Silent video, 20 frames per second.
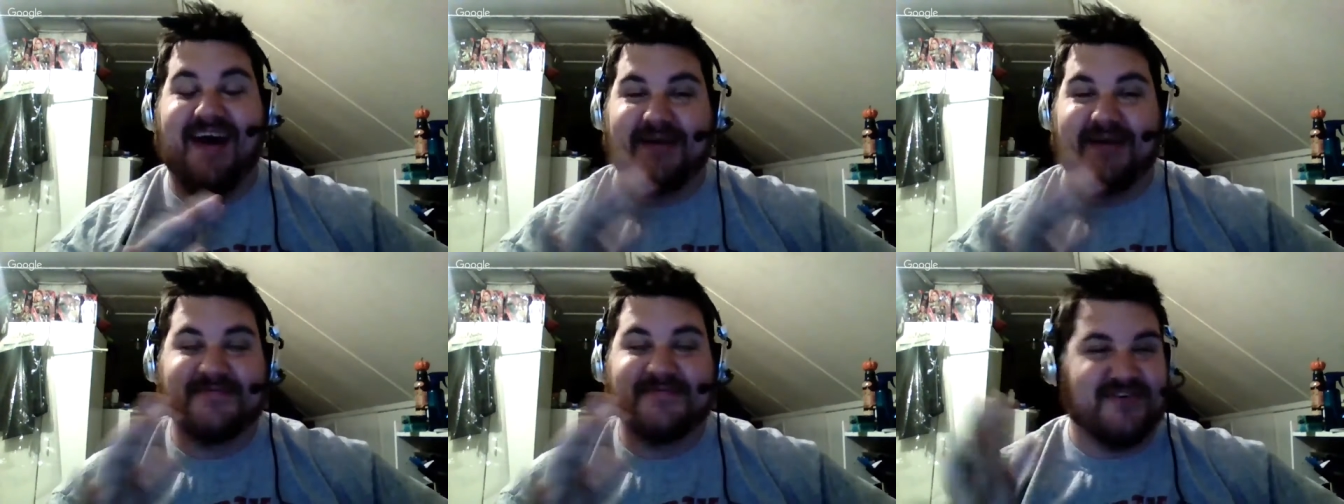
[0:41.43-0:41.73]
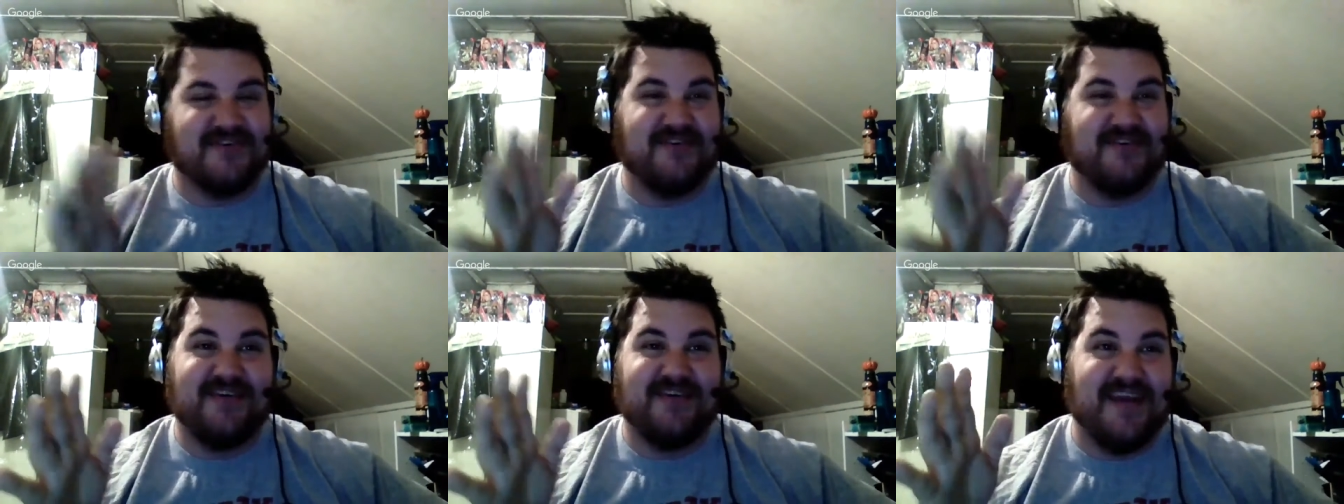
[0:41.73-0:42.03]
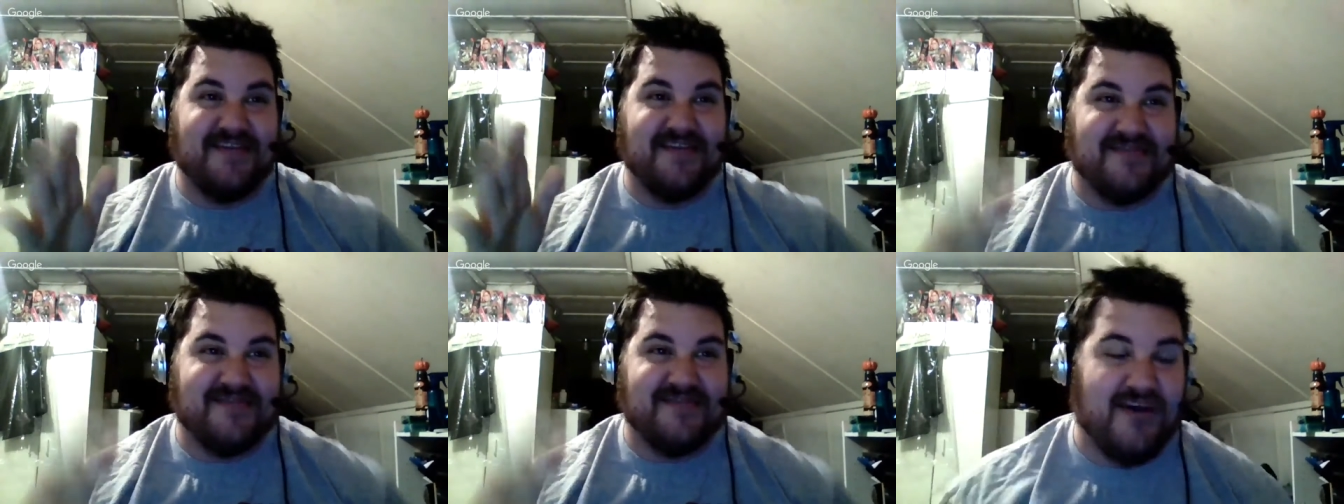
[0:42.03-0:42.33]
I'm sure you
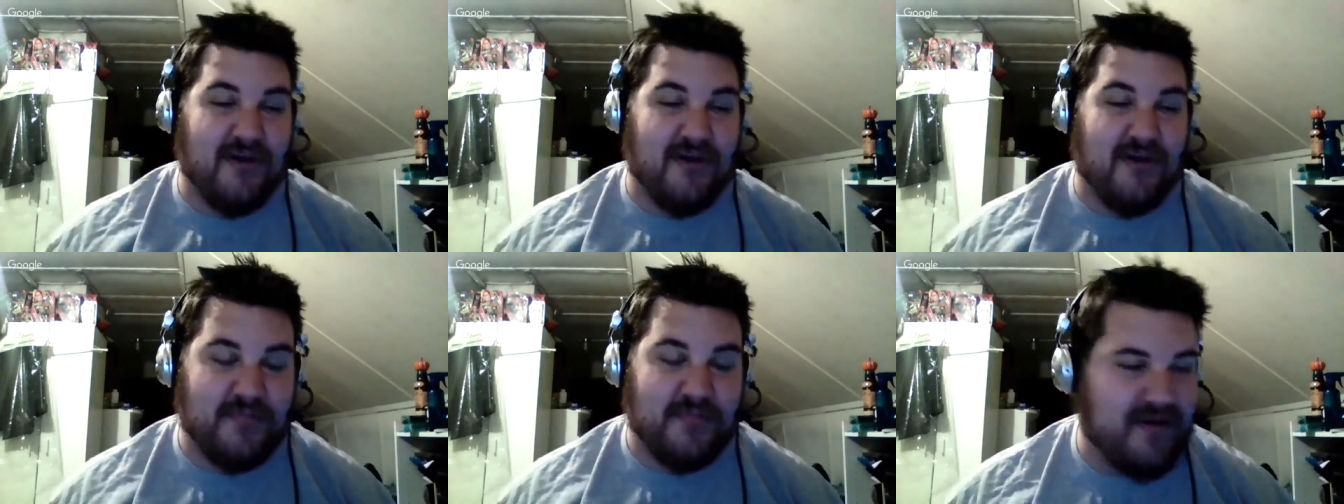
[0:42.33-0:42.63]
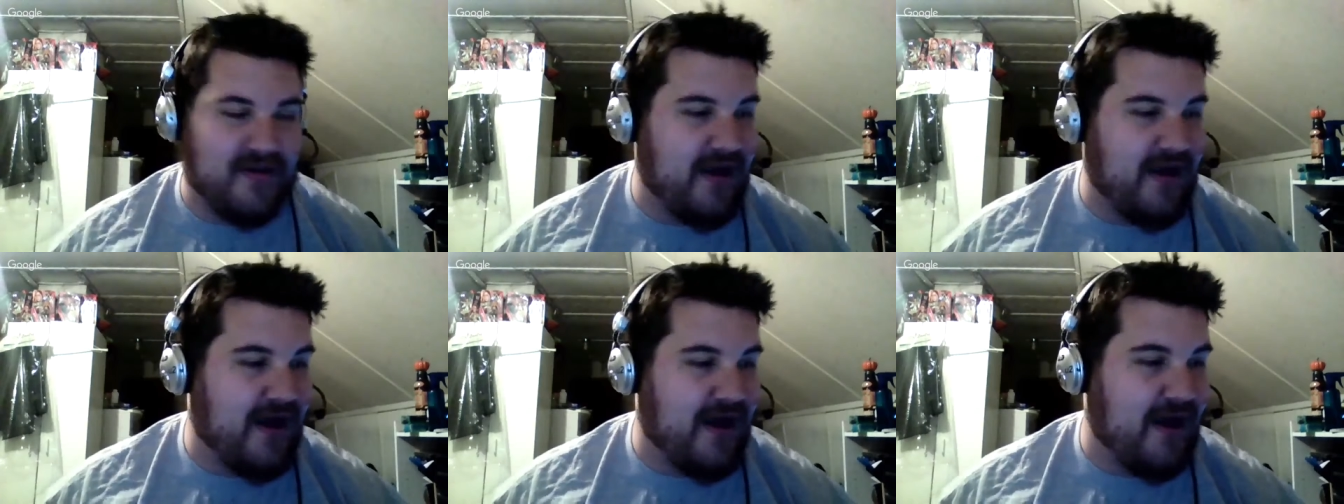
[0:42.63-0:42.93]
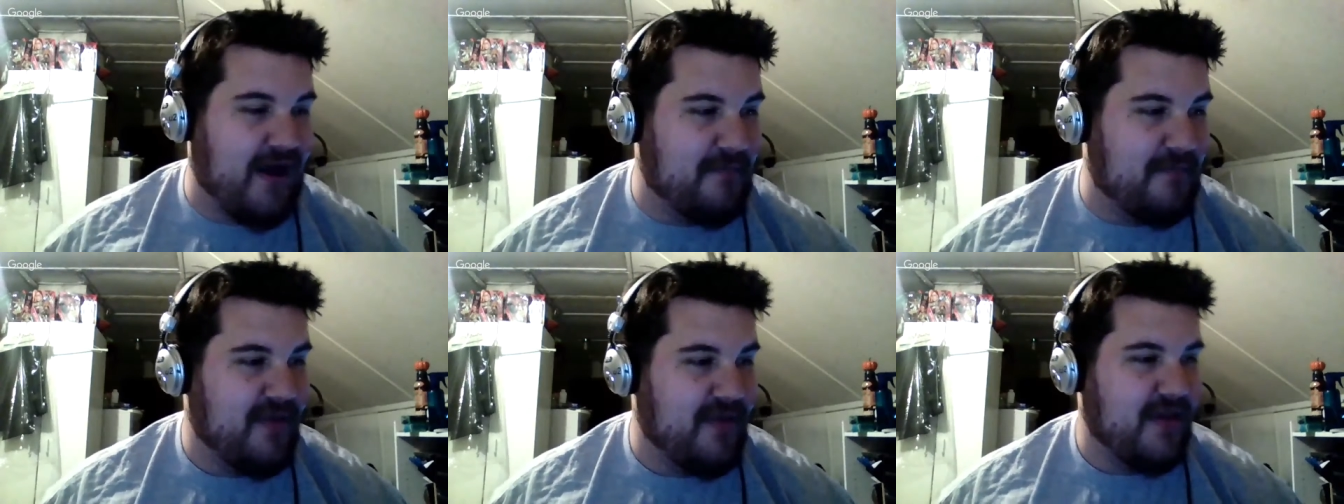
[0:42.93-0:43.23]
guys know, but
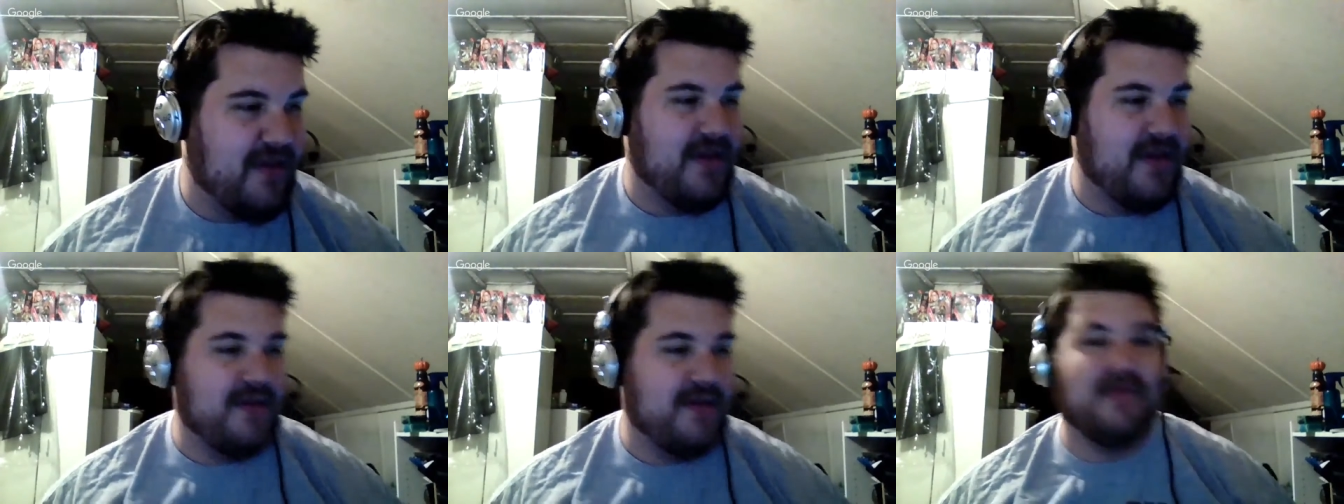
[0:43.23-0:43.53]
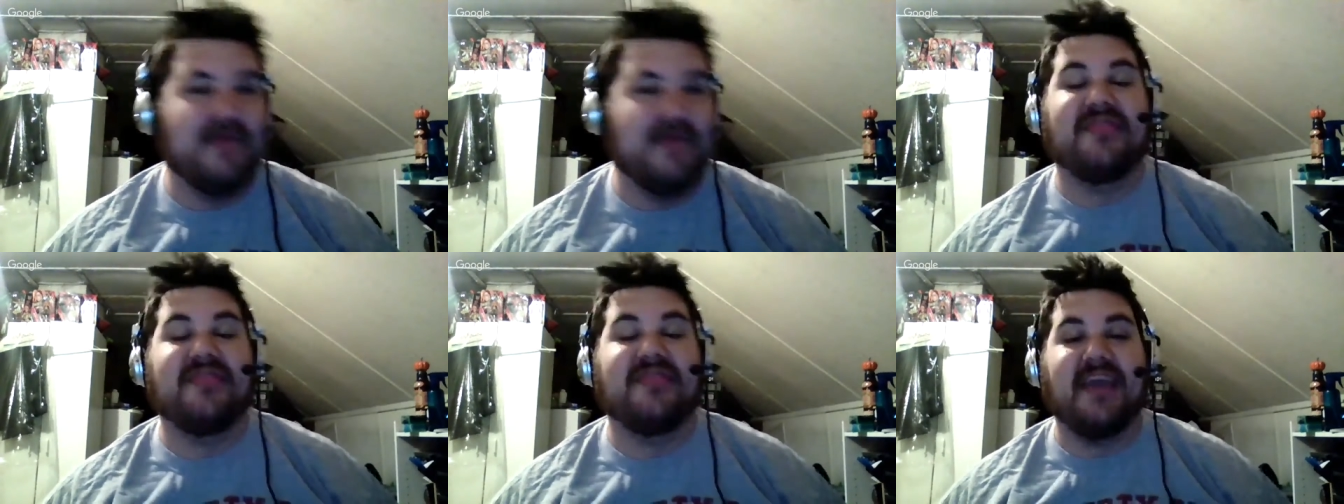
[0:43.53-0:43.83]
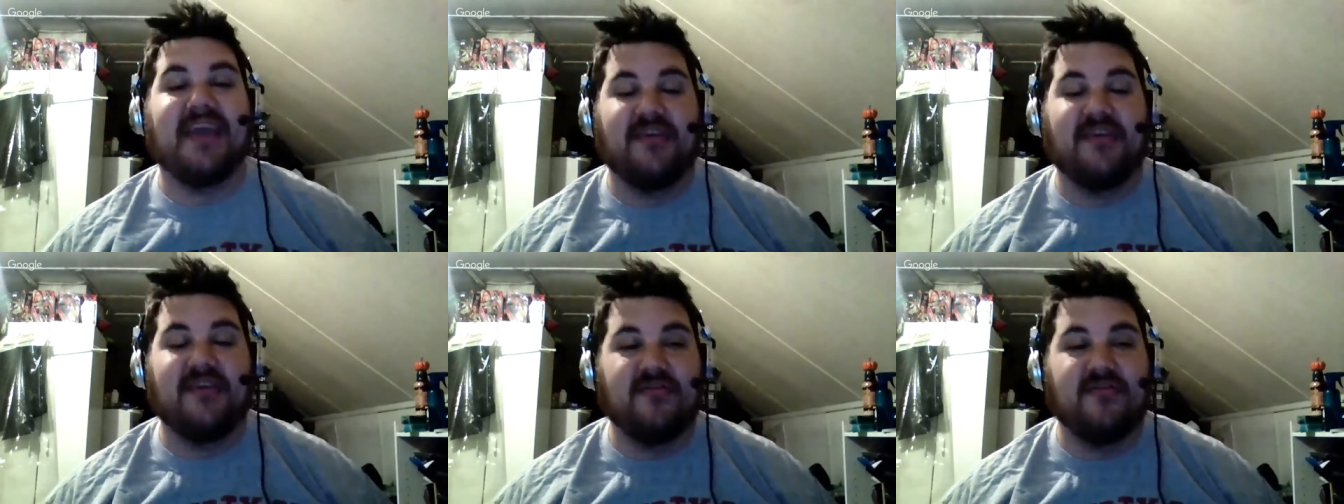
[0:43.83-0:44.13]
um, but
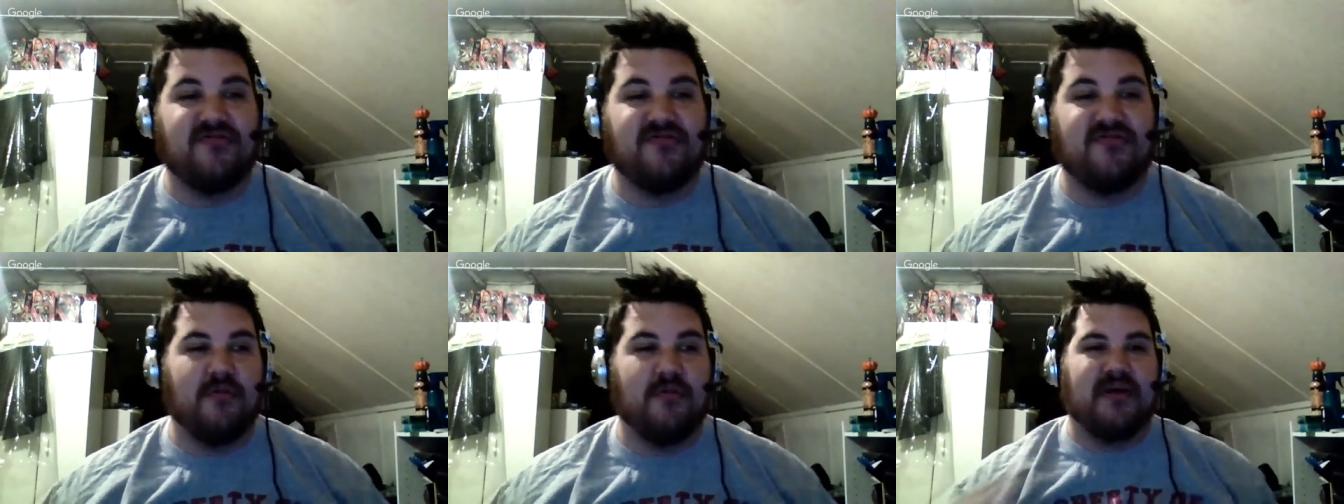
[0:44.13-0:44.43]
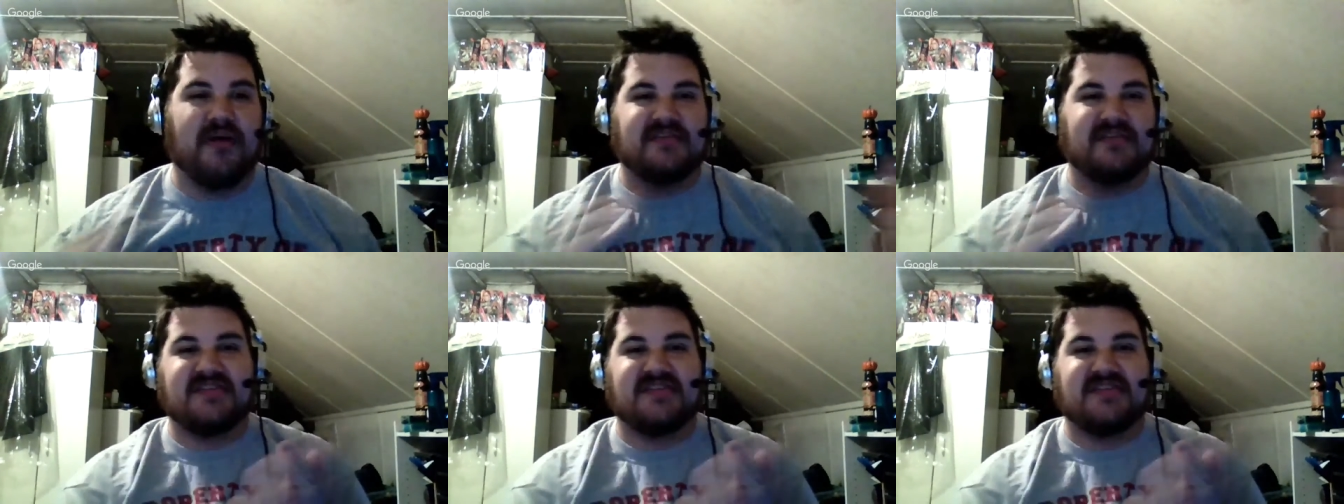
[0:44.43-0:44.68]
thank you so much.